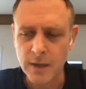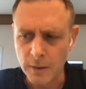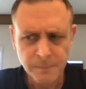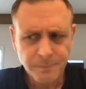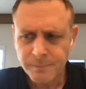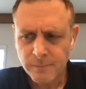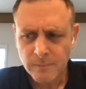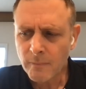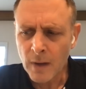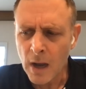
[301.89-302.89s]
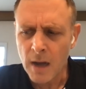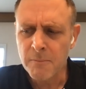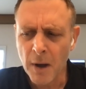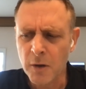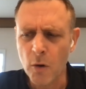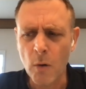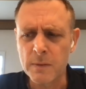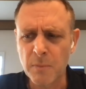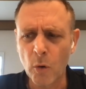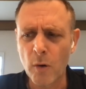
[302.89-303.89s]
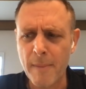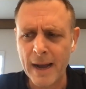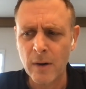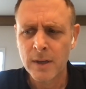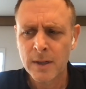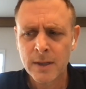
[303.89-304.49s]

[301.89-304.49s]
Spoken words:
So my call was more about